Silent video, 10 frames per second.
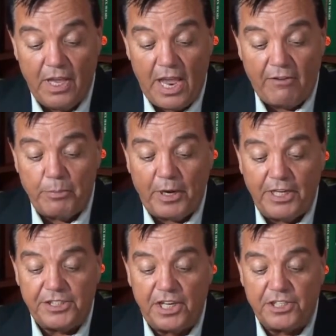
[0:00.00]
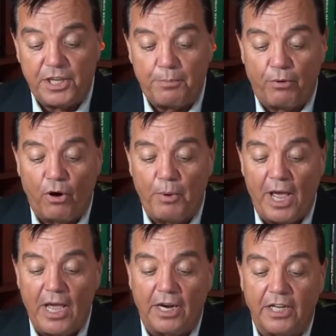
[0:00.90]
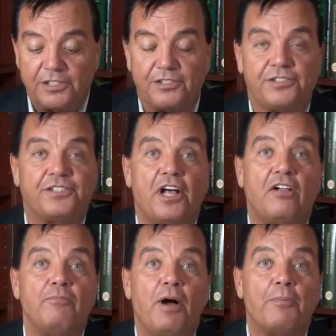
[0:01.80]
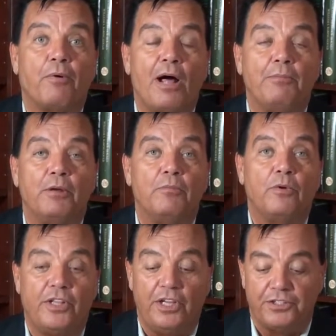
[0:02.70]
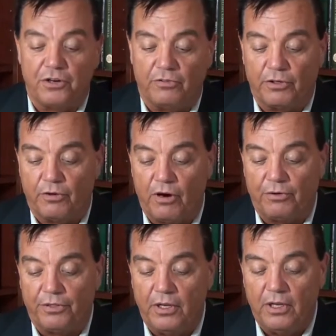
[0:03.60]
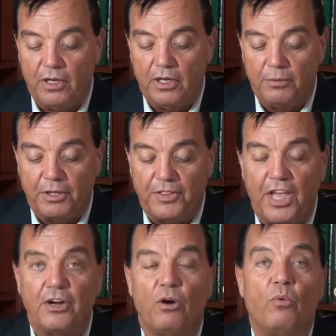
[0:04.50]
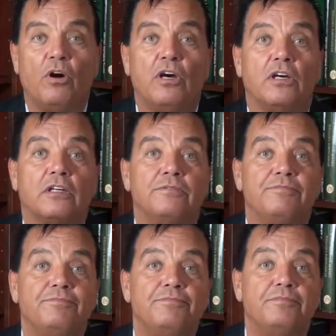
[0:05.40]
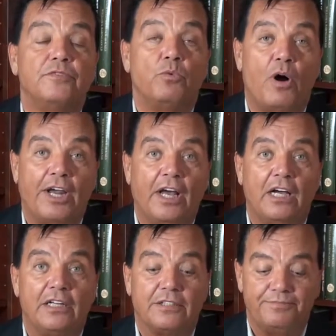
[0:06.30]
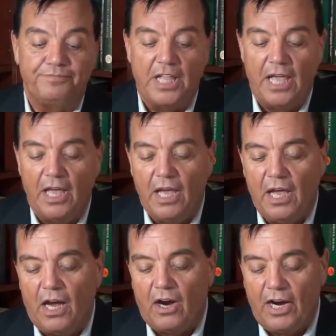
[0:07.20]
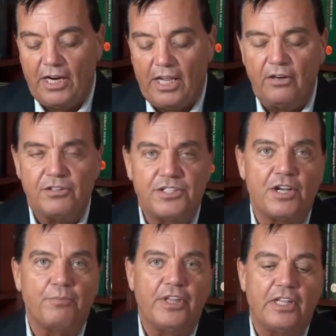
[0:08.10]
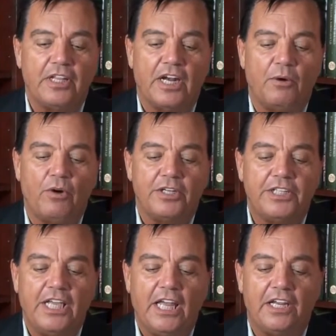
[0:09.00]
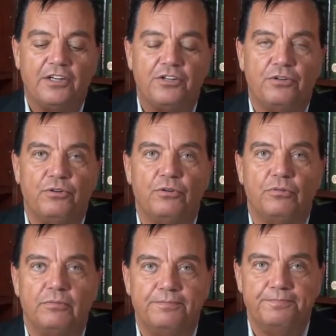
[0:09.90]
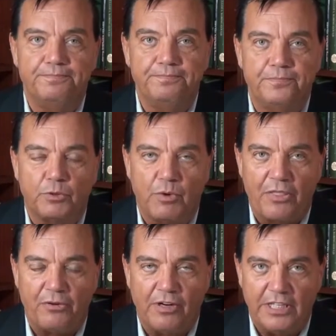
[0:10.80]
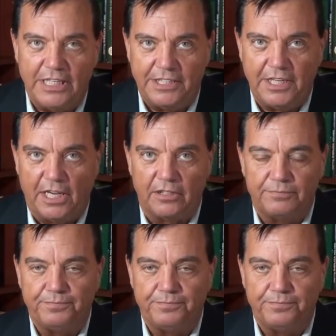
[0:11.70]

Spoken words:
Everybody says that probiotics will solve my problem with yeast overgrowth, but they don't work. Why not? All right, here's something that I want to get into rather in detail.